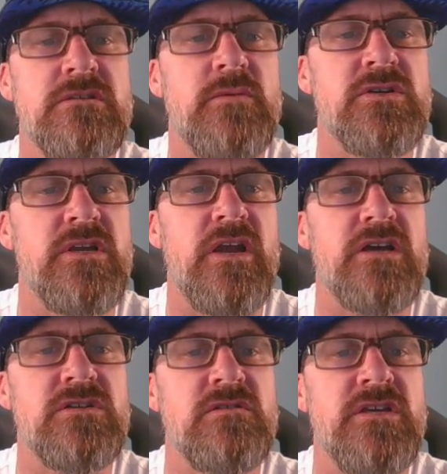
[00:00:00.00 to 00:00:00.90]
especially
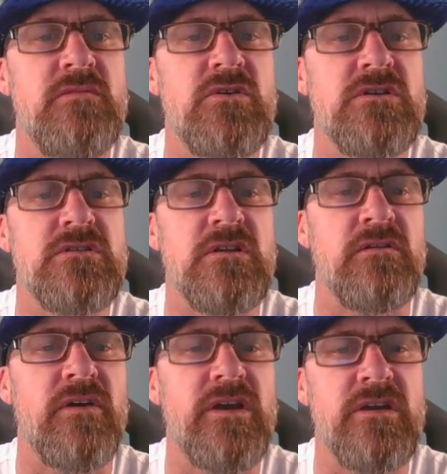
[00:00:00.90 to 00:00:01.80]
national team ones, in
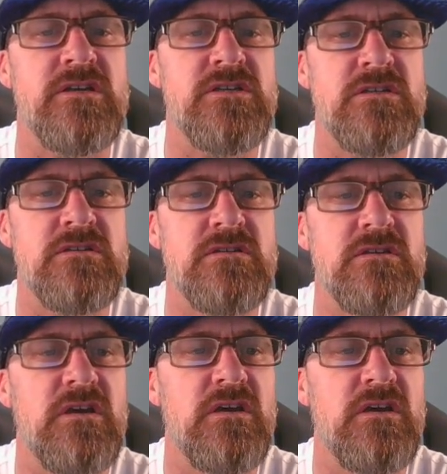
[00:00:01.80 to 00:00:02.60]
great conditions,